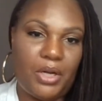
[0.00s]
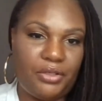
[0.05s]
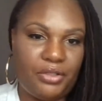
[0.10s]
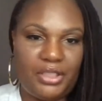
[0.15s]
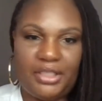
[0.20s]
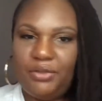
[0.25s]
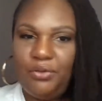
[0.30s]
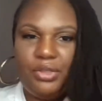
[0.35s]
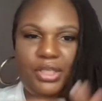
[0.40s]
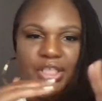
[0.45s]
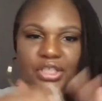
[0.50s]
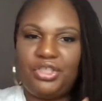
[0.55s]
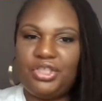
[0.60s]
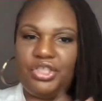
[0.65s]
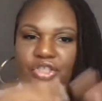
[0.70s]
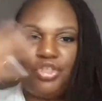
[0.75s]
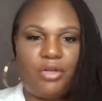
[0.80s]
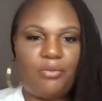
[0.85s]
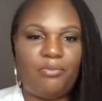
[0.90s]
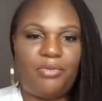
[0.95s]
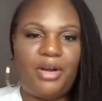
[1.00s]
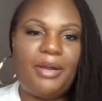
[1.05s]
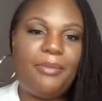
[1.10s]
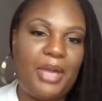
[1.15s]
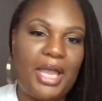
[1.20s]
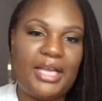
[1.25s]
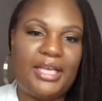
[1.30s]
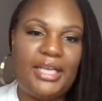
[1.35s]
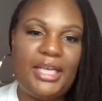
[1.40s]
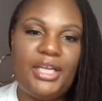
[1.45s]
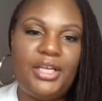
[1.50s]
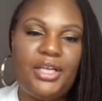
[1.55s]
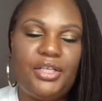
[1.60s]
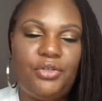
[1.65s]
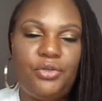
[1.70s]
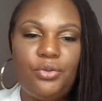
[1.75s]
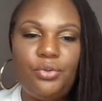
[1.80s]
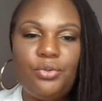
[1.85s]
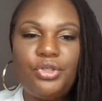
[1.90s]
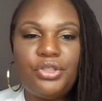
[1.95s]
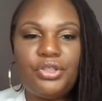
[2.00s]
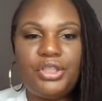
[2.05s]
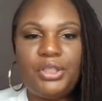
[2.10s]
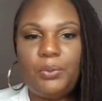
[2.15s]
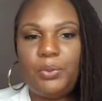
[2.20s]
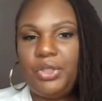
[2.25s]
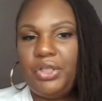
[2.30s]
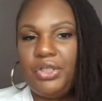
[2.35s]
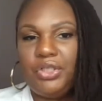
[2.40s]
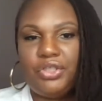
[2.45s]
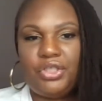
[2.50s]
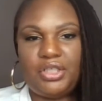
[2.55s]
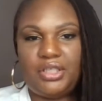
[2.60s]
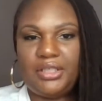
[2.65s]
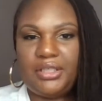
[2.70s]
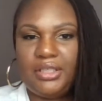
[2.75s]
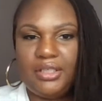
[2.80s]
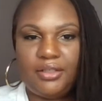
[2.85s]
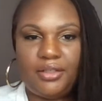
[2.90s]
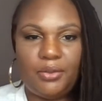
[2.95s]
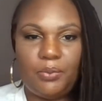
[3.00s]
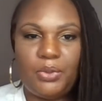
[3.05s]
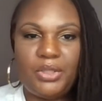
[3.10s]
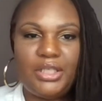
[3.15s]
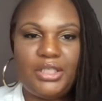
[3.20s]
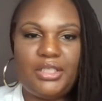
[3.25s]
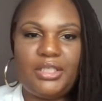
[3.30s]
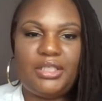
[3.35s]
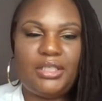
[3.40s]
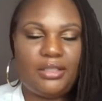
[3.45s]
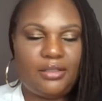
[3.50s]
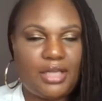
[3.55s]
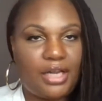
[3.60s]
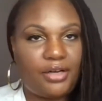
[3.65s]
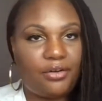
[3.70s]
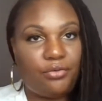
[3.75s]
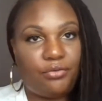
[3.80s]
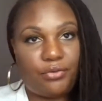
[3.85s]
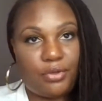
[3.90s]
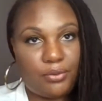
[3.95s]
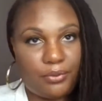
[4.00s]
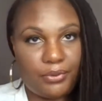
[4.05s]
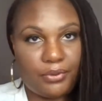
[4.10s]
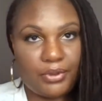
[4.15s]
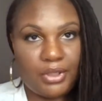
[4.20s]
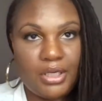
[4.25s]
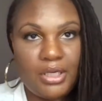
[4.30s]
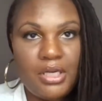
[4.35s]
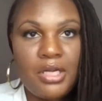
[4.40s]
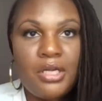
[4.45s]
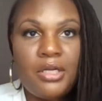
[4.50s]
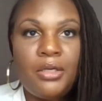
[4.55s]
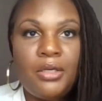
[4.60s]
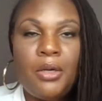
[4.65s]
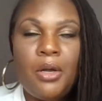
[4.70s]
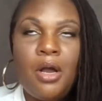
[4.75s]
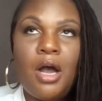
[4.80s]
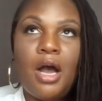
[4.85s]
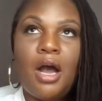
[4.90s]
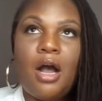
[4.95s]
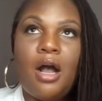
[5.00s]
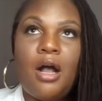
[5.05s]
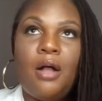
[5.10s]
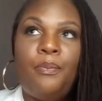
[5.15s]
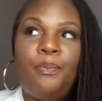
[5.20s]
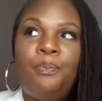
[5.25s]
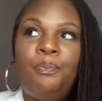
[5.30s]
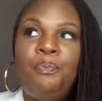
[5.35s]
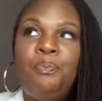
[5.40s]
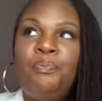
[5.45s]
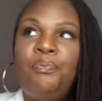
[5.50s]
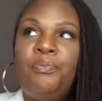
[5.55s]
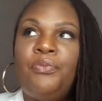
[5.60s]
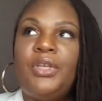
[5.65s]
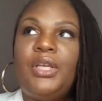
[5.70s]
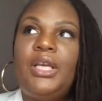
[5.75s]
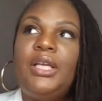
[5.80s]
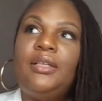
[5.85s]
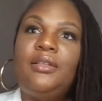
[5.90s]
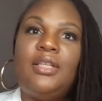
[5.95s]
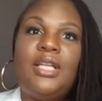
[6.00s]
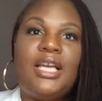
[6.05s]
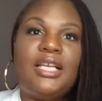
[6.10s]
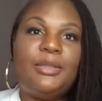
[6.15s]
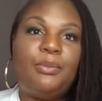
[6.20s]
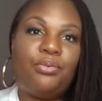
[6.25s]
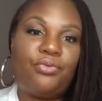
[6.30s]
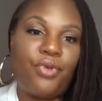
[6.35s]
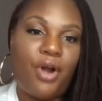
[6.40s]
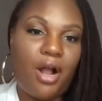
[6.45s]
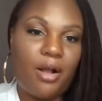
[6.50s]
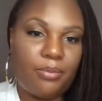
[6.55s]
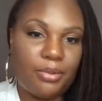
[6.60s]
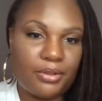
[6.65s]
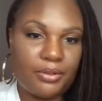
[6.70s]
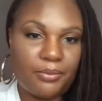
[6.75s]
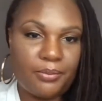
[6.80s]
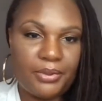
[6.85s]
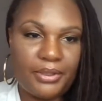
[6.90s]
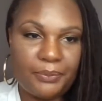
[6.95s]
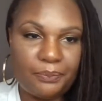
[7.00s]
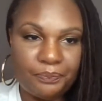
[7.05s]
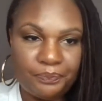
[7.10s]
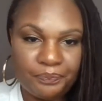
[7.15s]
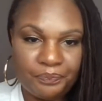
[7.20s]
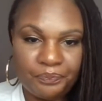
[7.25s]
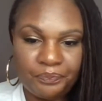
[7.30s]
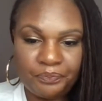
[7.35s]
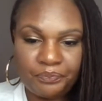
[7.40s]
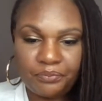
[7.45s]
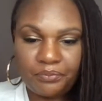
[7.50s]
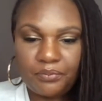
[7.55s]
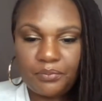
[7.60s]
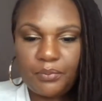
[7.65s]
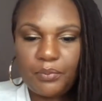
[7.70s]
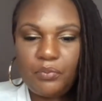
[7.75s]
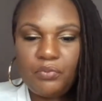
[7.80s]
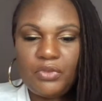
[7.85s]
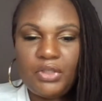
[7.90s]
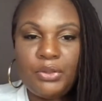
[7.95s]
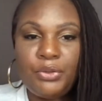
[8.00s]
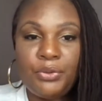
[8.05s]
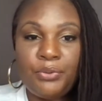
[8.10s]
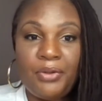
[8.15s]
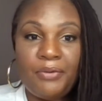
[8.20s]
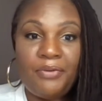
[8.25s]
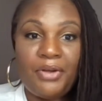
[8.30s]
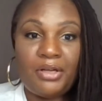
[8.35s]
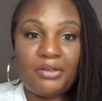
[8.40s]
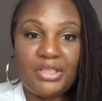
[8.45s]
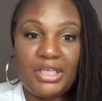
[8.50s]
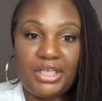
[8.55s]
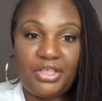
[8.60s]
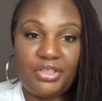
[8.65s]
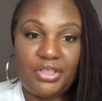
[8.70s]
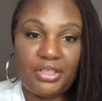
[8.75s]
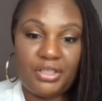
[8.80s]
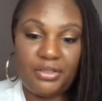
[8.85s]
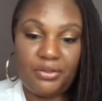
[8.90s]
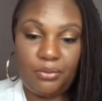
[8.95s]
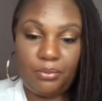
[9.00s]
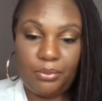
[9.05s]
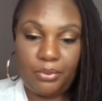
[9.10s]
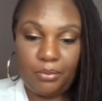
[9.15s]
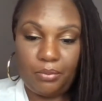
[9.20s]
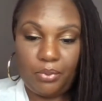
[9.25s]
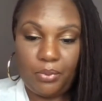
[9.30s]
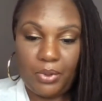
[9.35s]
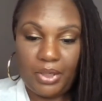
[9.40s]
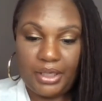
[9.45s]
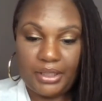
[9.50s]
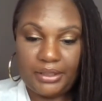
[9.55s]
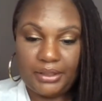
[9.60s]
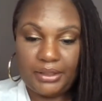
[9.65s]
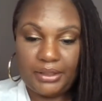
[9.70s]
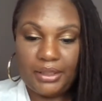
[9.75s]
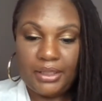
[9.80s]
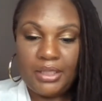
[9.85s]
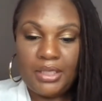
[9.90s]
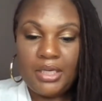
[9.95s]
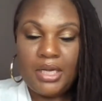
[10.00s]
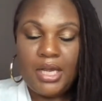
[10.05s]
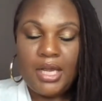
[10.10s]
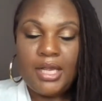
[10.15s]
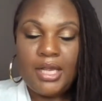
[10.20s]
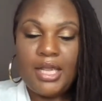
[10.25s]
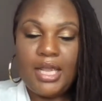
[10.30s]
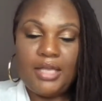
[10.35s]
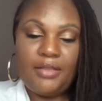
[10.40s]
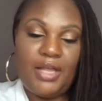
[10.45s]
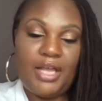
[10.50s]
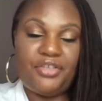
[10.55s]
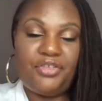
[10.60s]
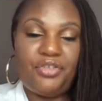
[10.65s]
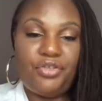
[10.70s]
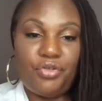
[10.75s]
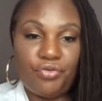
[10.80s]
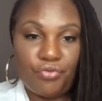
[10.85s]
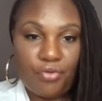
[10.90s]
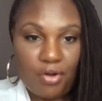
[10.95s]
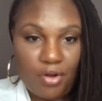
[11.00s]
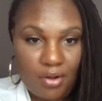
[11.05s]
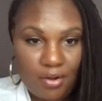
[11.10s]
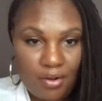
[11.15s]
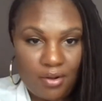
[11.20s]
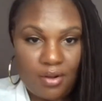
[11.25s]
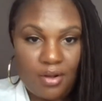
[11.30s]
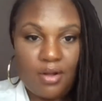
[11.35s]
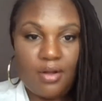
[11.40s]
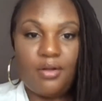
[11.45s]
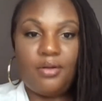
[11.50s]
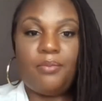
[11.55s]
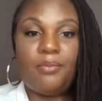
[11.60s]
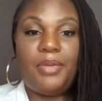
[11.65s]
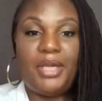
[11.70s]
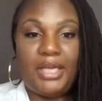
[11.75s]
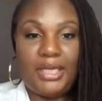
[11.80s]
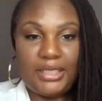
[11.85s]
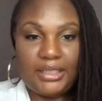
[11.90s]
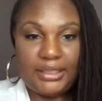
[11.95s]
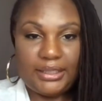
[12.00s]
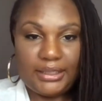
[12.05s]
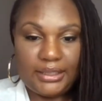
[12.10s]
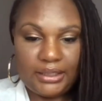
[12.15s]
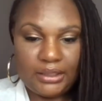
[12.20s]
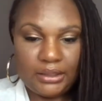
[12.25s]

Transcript: You can just jump right back in. And usually what you're just dealing with is just a lot of growth and less problems. So the foundation is super important, and that strong base.